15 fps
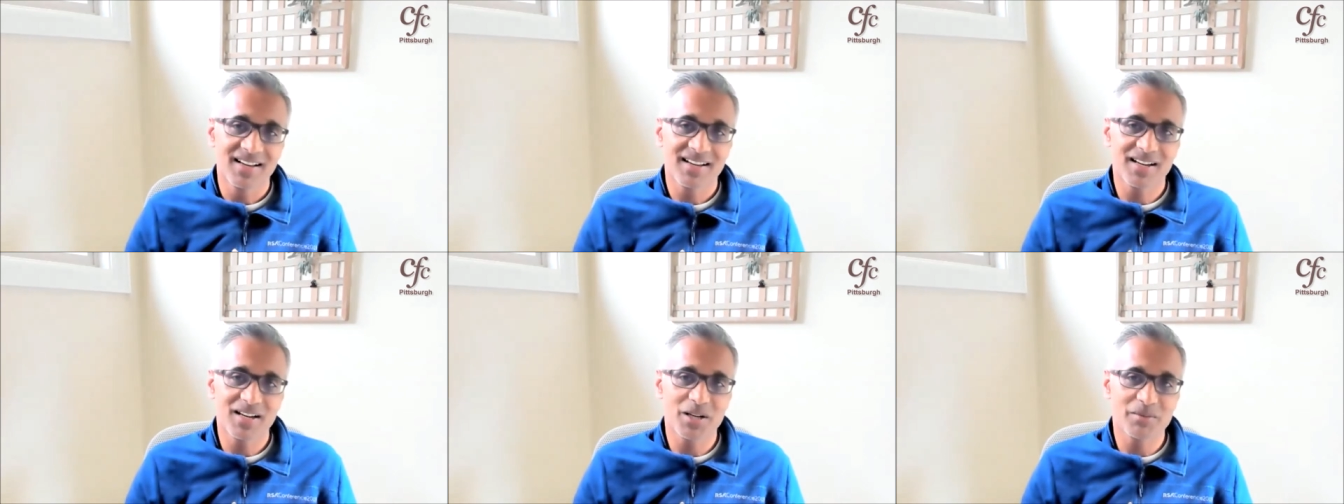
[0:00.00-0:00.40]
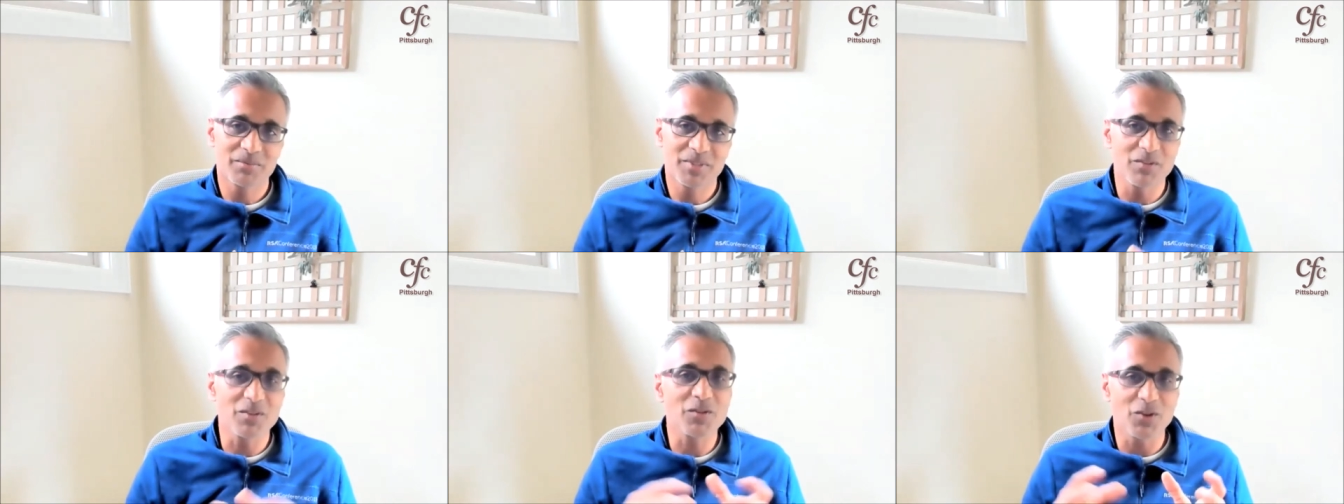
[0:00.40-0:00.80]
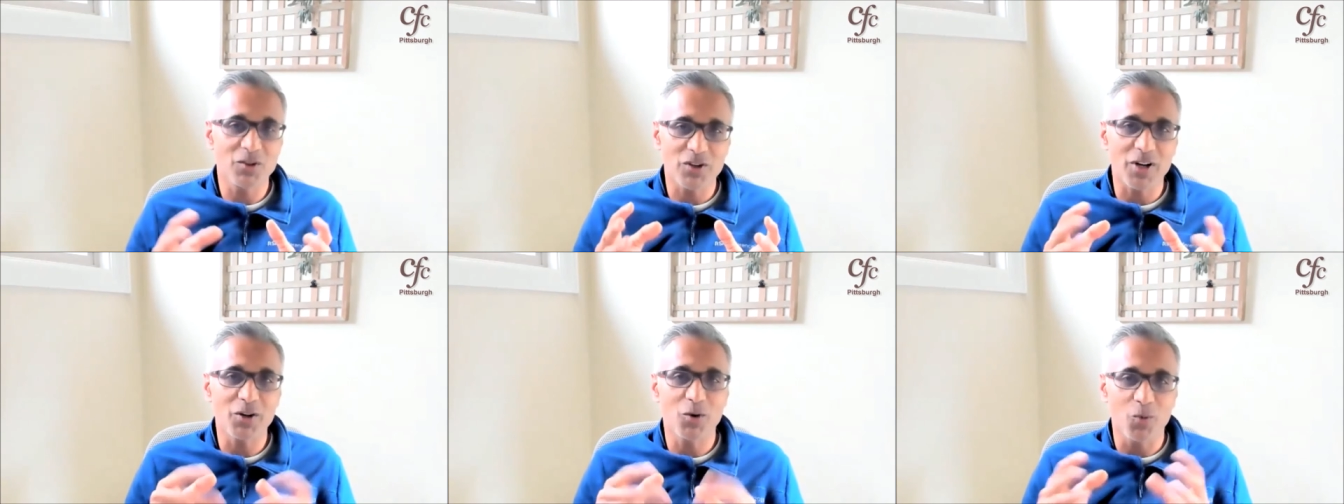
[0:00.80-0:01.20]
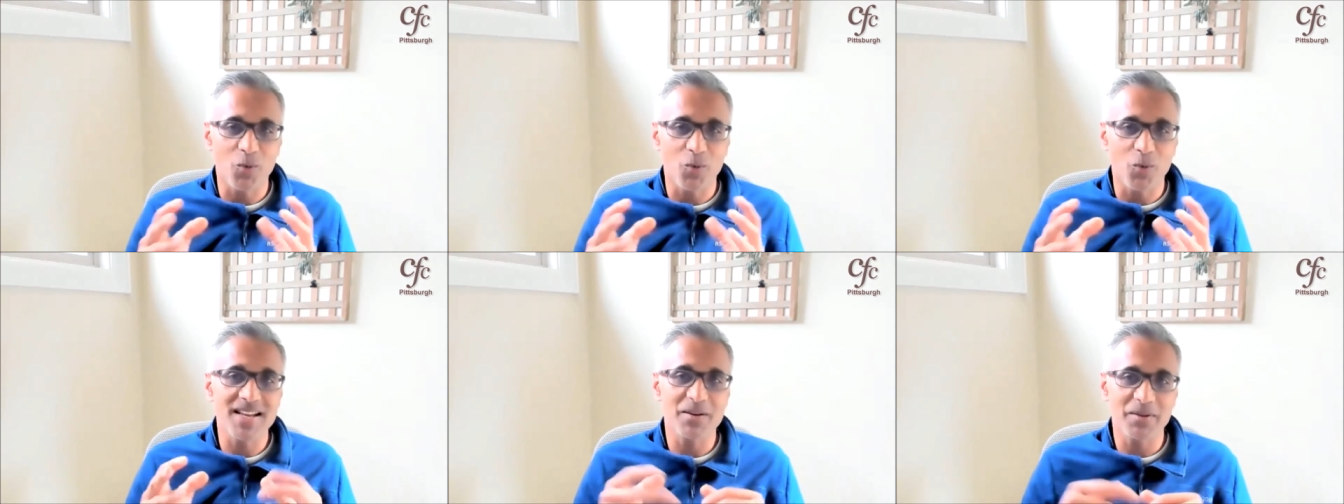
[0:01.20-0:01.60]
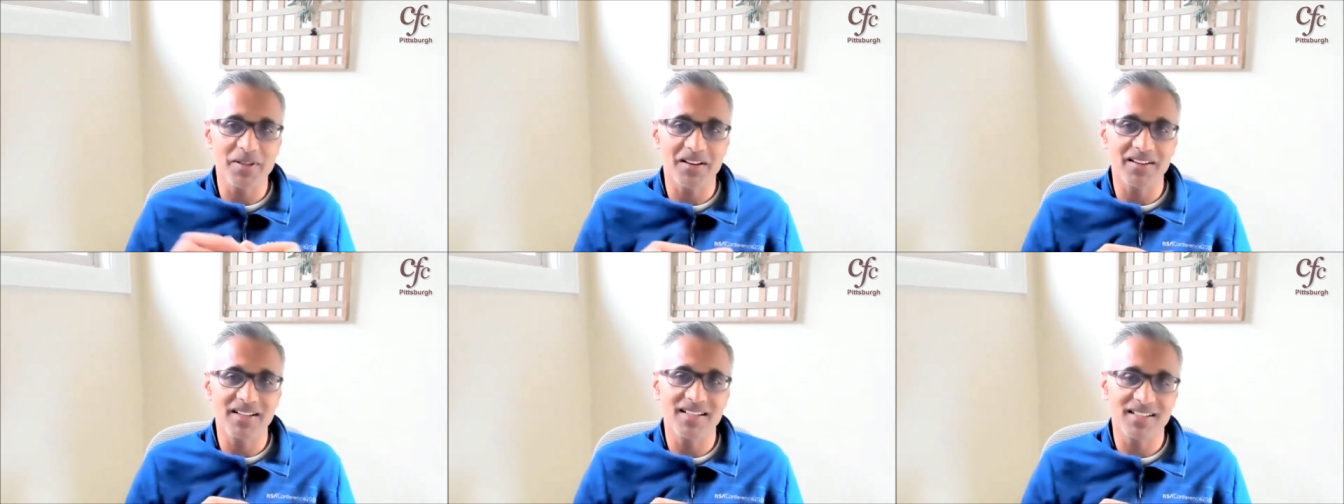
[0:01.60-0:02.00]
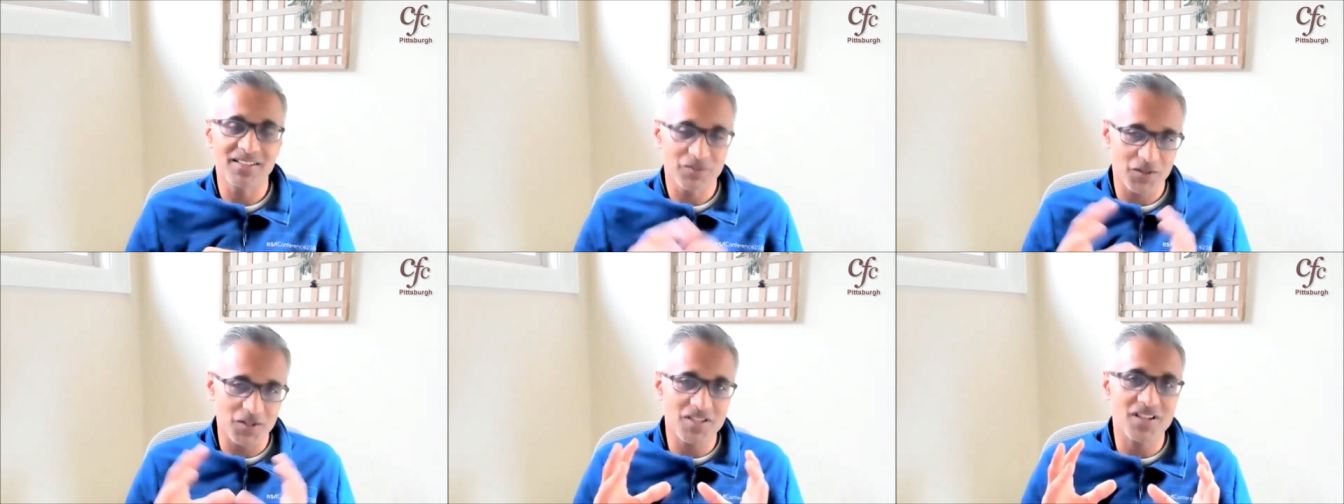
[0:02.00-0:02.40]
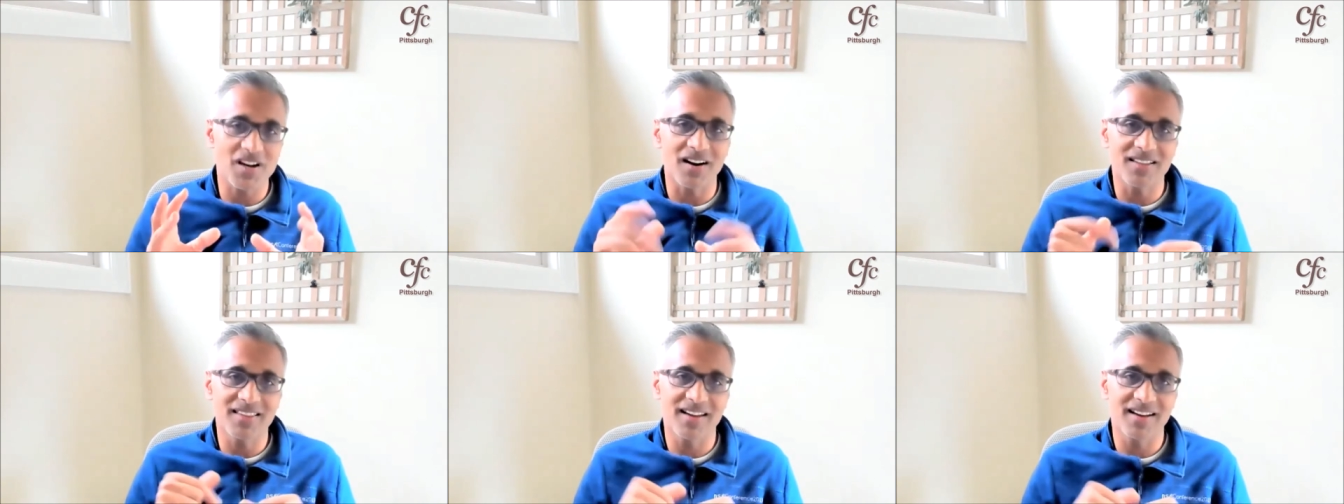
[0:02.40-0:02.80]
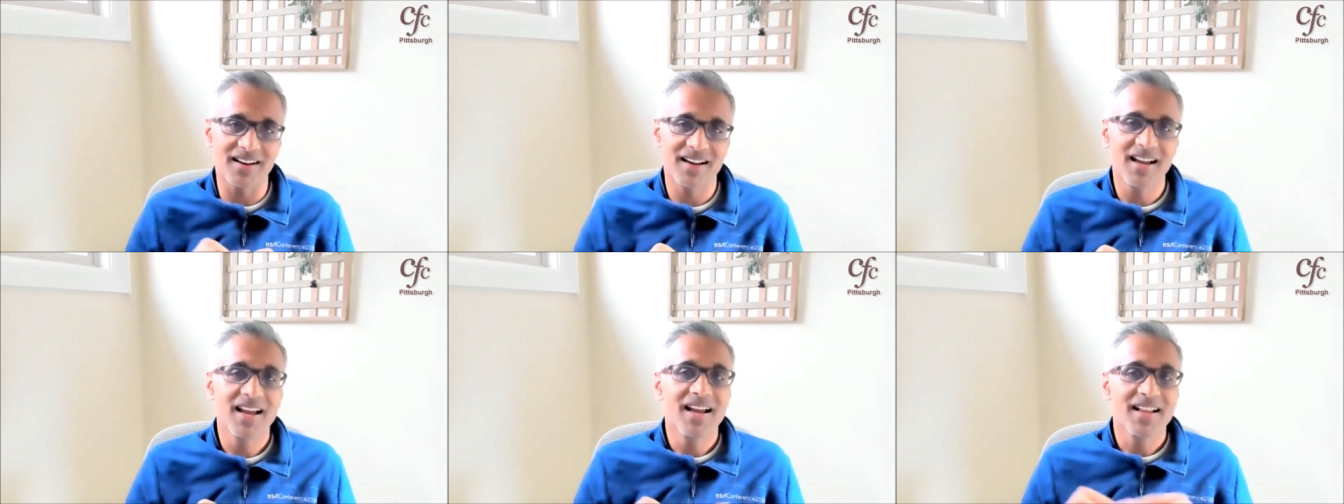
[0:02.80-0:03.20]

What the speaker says: Even if you try to go 1 day without eating, first start there.